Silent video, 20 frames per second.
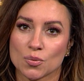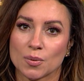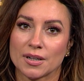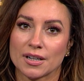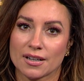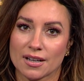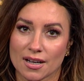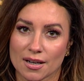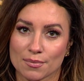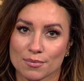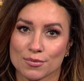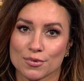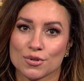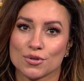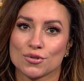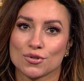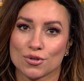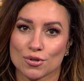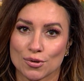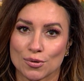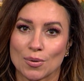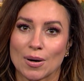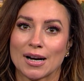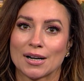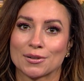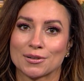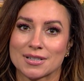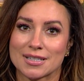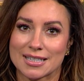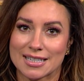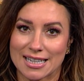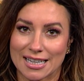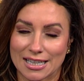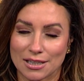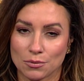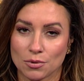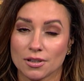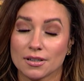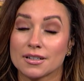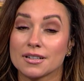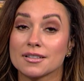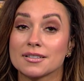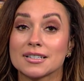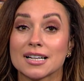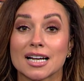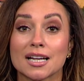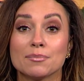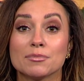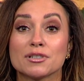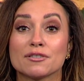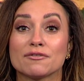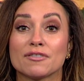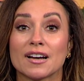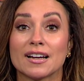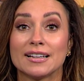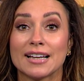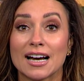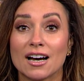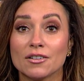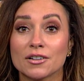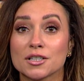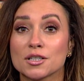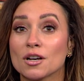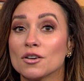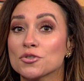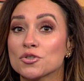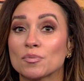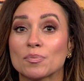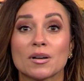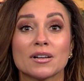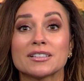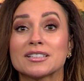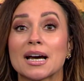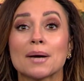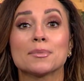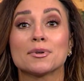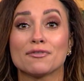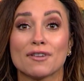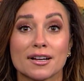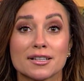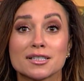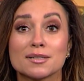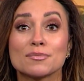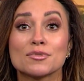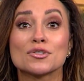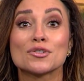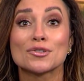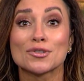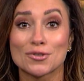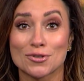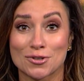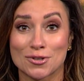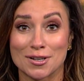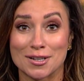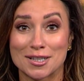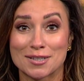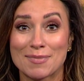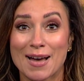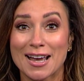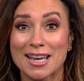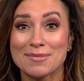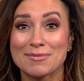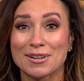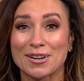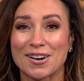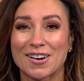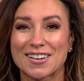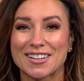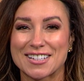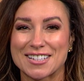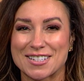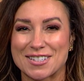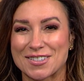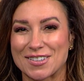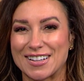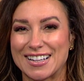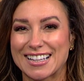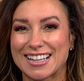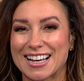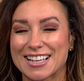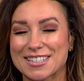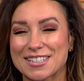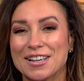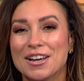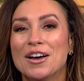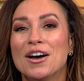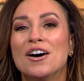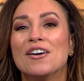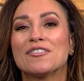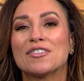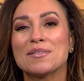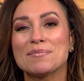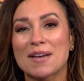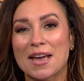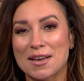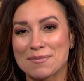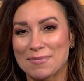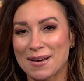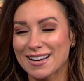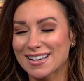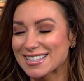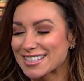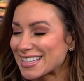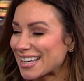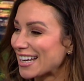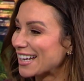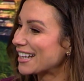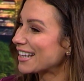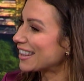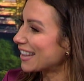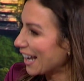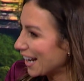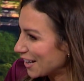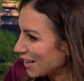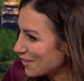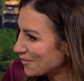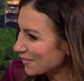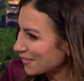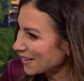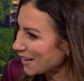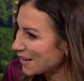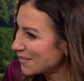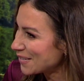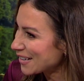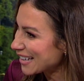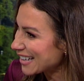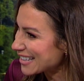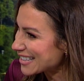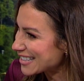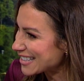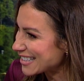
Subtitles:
when it comes to our skin? Well, it is time to find out, and it's also probably time to find some solutions. Maggie McKernan is joining us from Apex Skin. Thank you for coming in